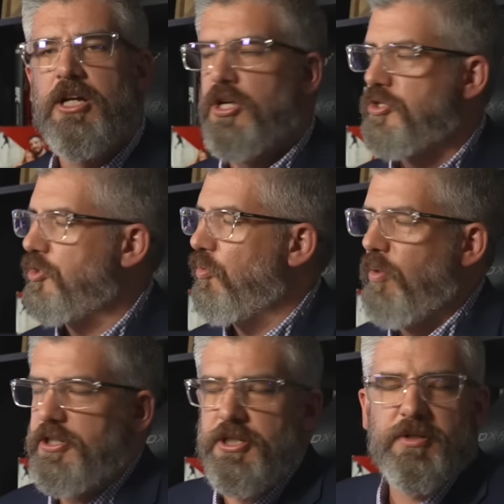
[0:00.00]
So
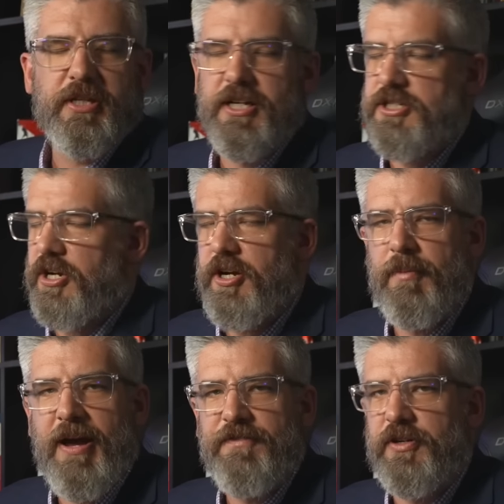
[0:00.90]
what do you think is going to
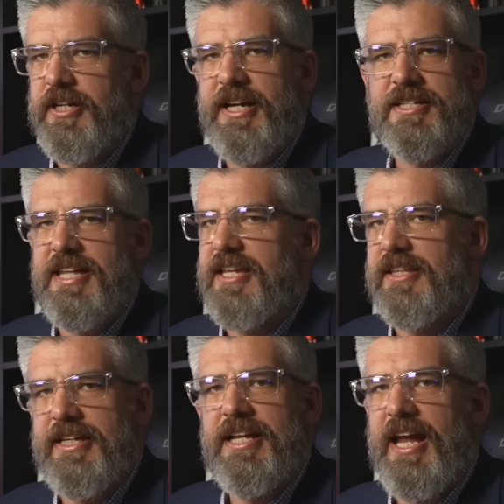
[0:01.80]
come after he gets that
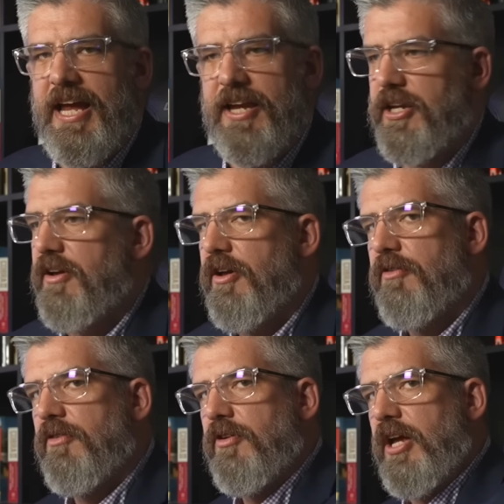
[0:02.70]
lead hand
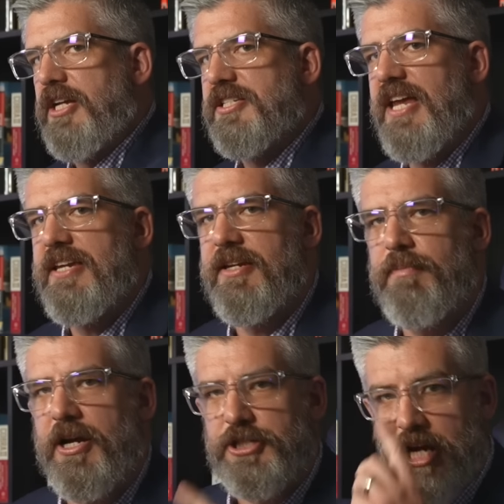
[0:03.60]
extended
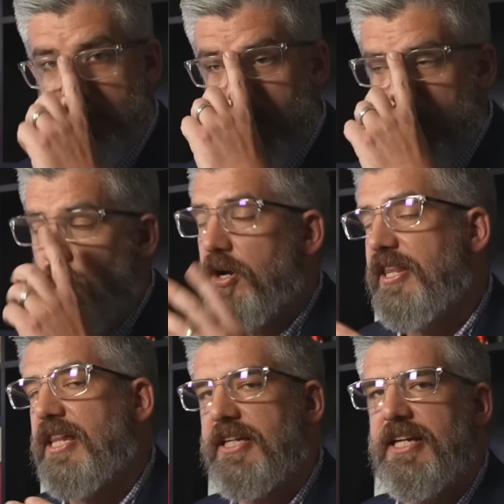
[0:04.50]
by Joshua? He wanted
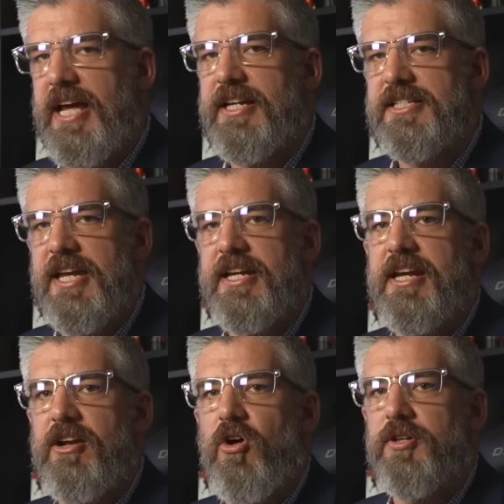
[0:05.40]
that lead hand extended
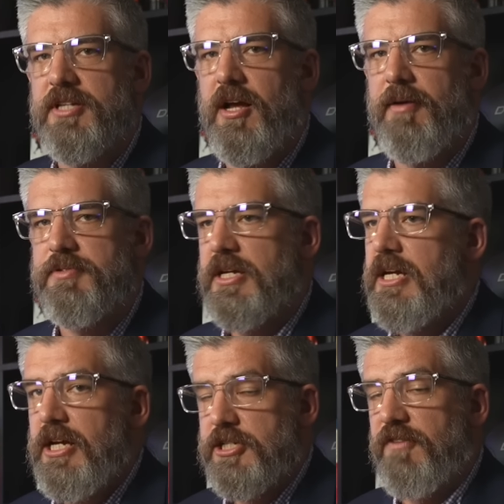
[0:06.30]
at all times.
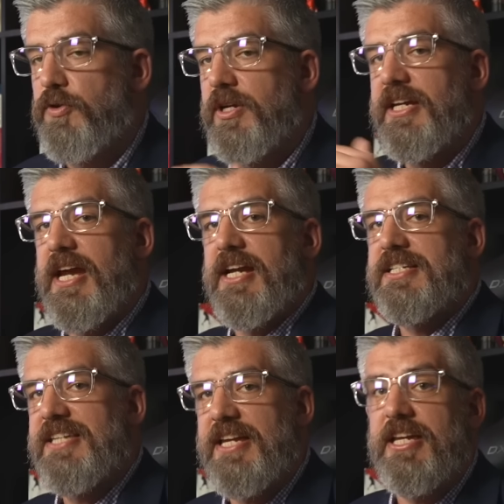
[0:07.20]
Because if you can get it
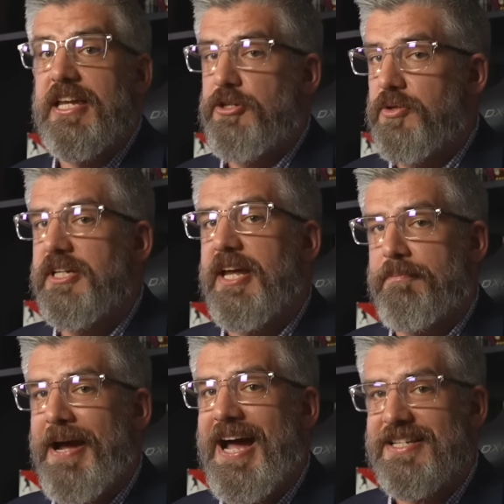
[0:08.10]
extended and you can
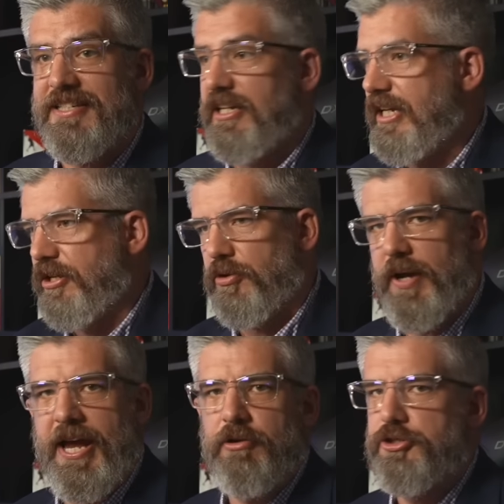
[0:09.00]
get past it either through
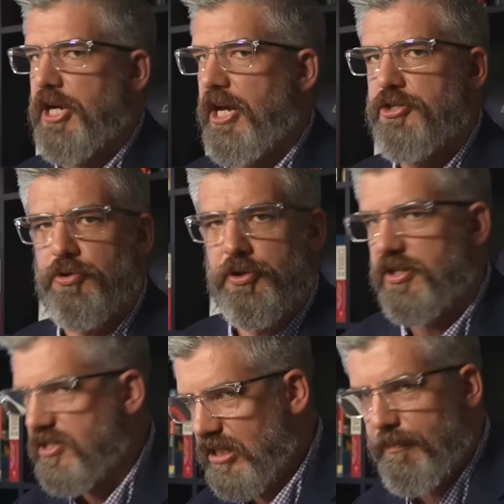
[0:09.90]
angle change or you
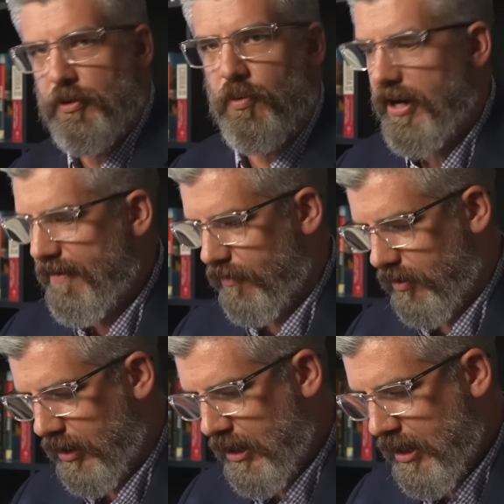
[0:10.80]
can slip it or whatever,